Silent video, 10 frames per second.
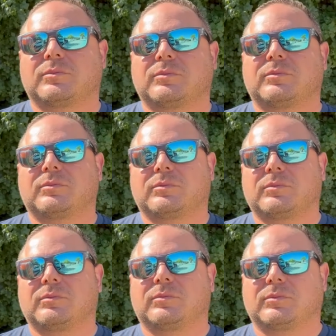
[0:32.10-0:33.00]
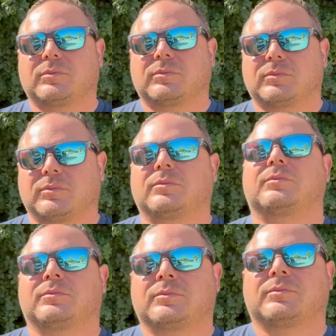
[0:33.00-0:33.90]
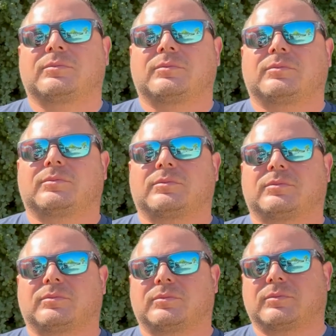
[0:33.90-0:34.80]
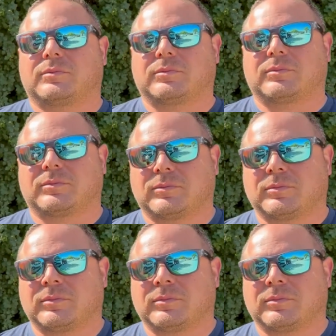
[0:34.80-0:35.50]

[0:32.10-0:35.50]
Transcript: This person isn't speaking.